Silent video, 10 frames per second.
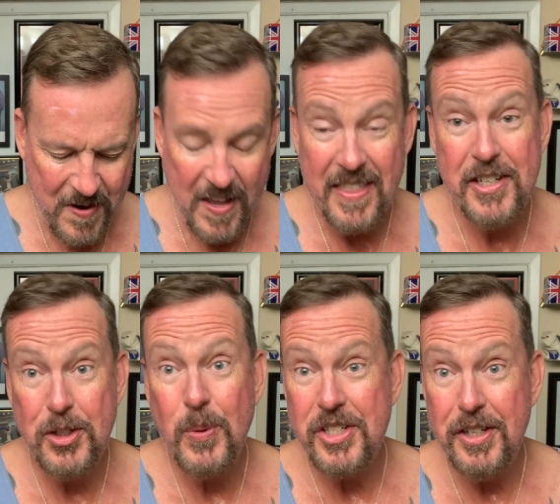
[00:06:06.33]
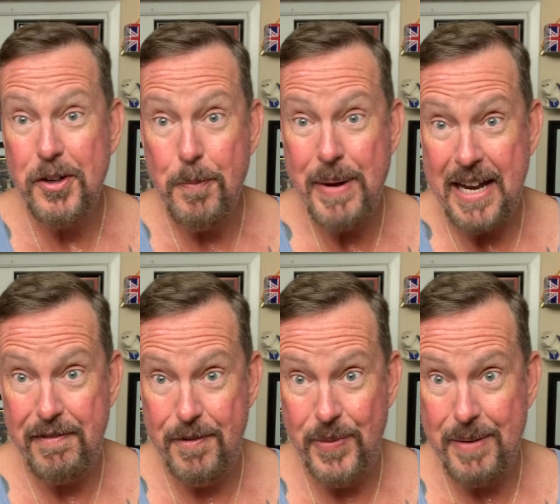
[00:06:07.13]
they just want you to go buy
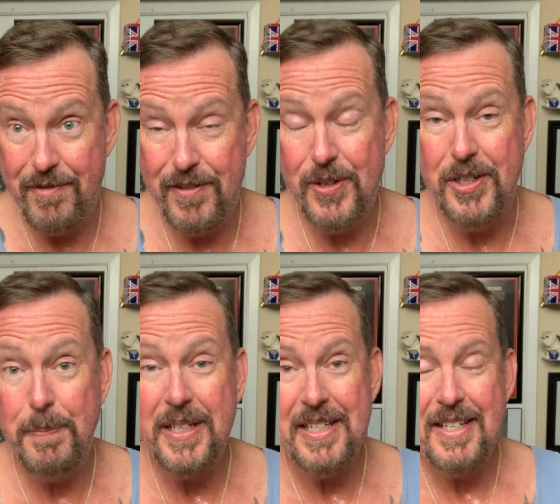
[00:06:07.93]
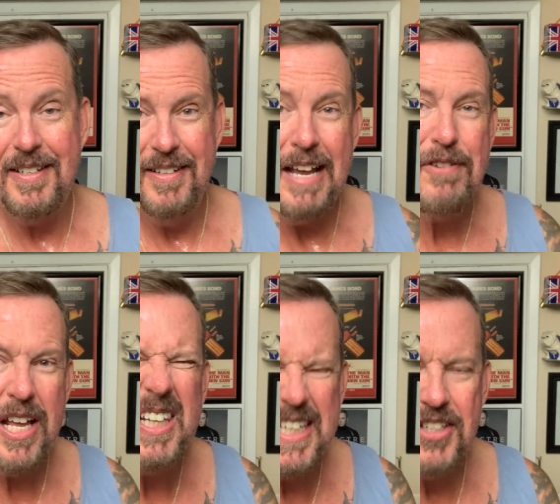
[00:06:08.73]
from them first. But uh, I've
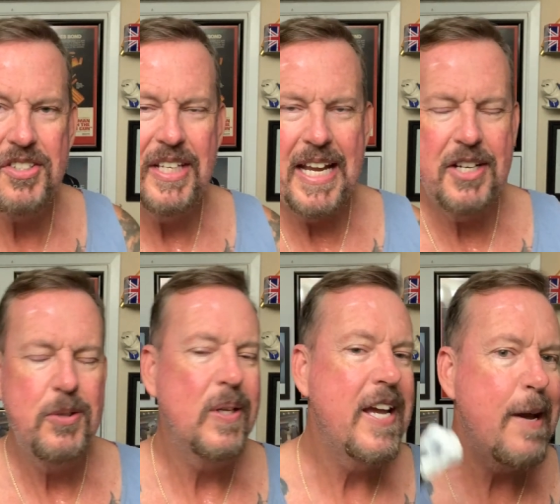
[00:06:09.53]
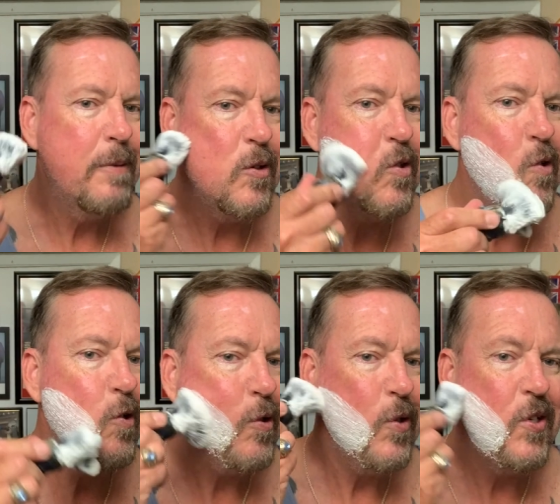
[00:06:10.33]
got links to the actual Captain's
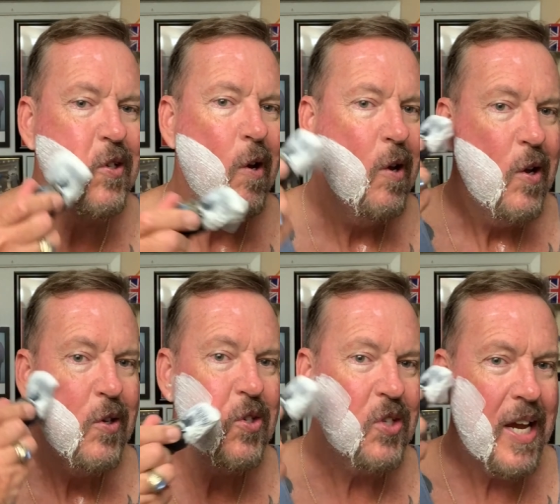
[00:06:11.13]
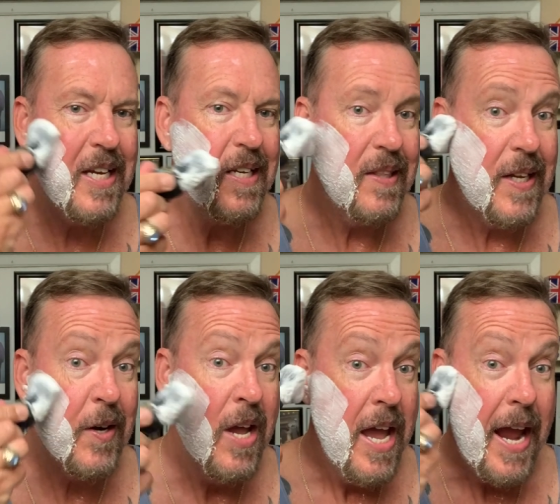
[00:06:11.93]
Choice site in there.
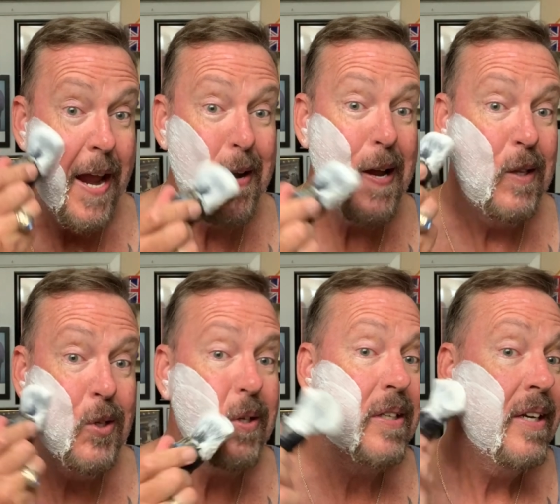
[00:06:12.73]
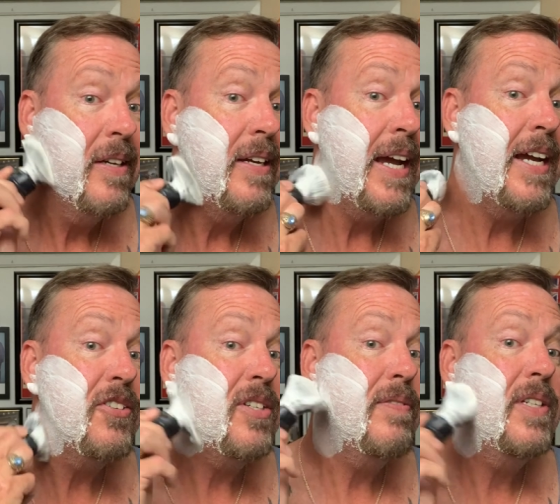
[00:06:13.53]
And I looked
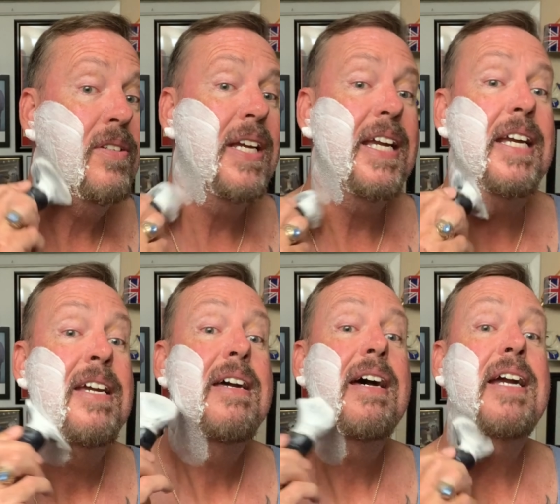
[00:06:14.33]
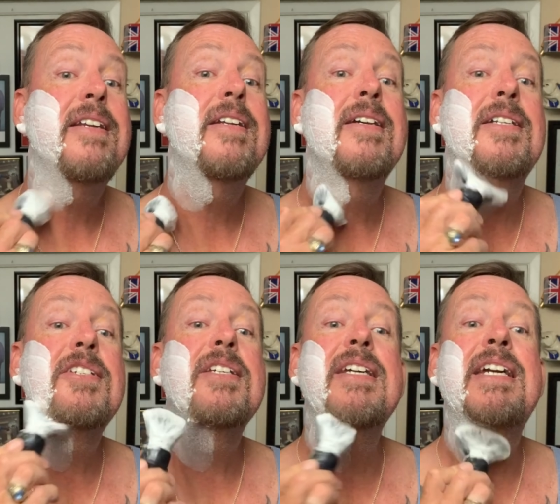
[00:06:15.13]
as of today, I did not
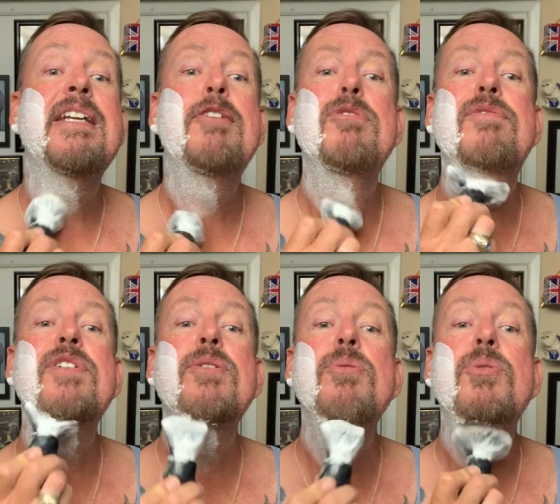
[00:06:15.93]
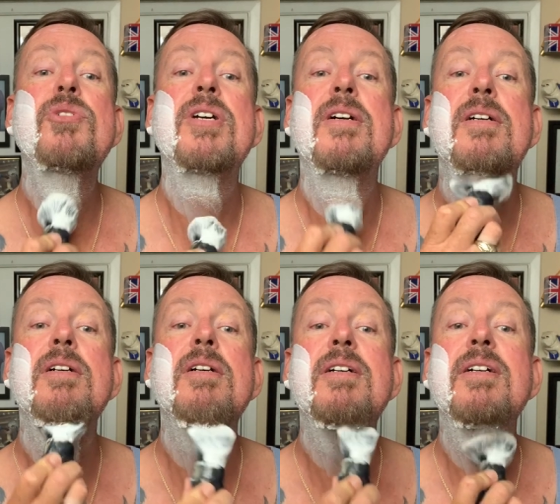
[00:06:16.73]
see any reviews
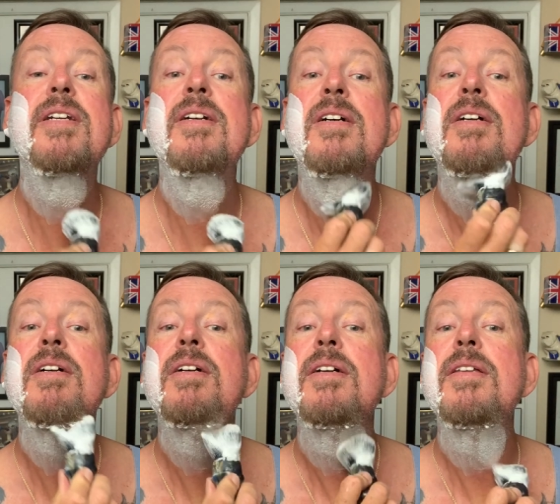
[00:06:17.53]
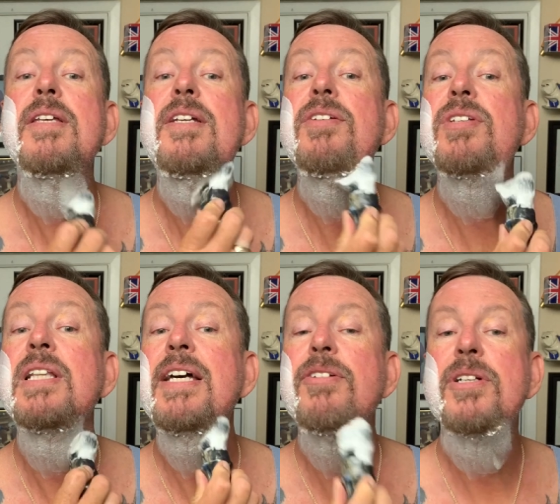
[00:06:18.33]
on these
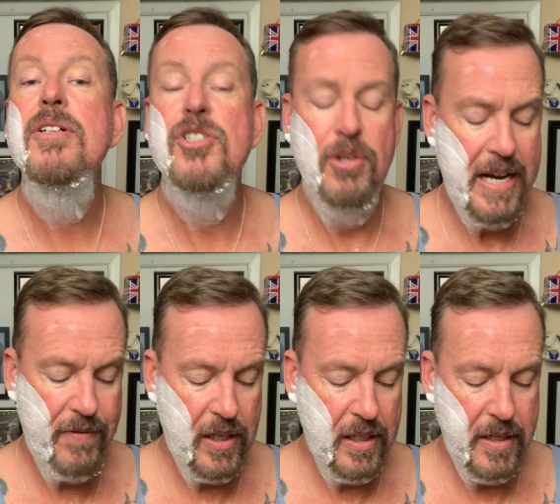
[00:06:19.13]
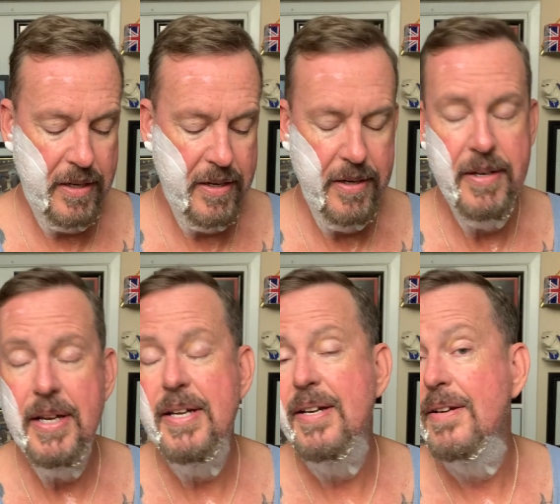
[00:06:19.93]
leather travel
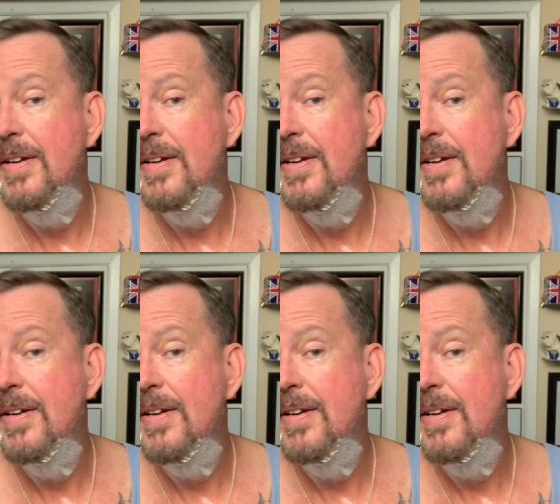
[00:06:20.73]
uh,